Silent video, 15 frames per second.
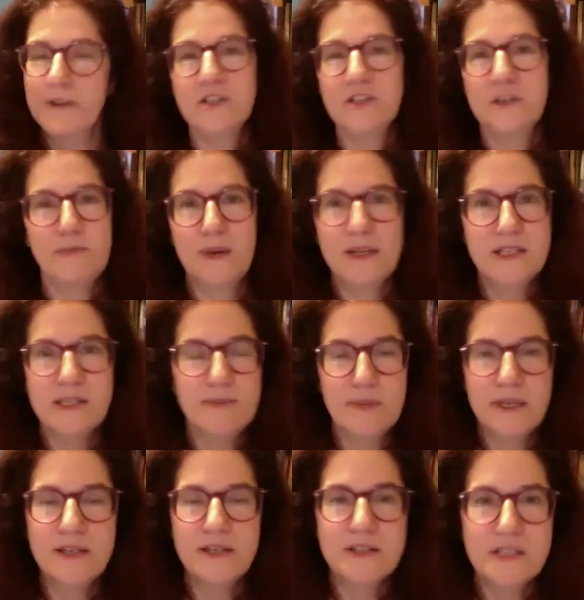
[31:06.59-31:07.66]
They should buy
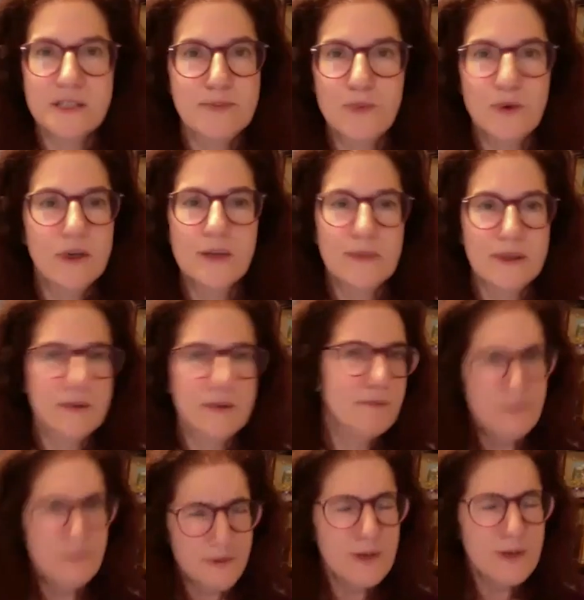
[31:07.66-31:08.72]
somebody else's book. I mean,
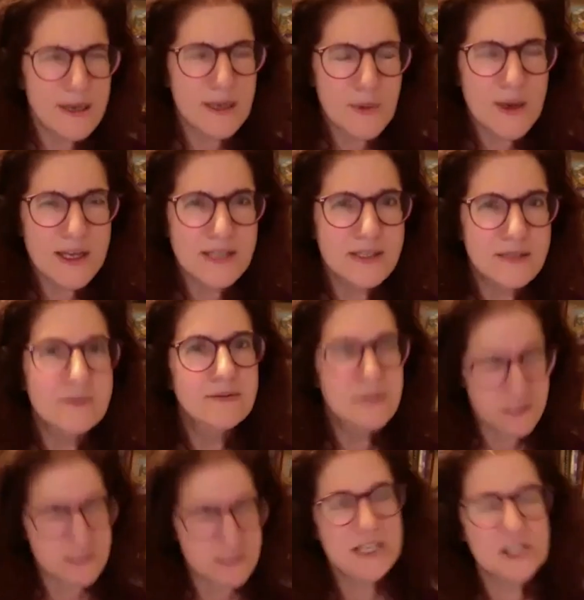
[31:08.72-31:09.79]
there are many ways
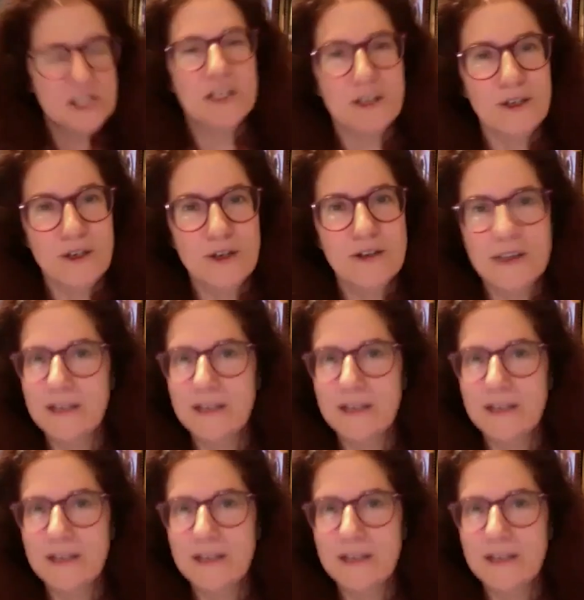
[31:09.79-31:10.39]
to teach and learn.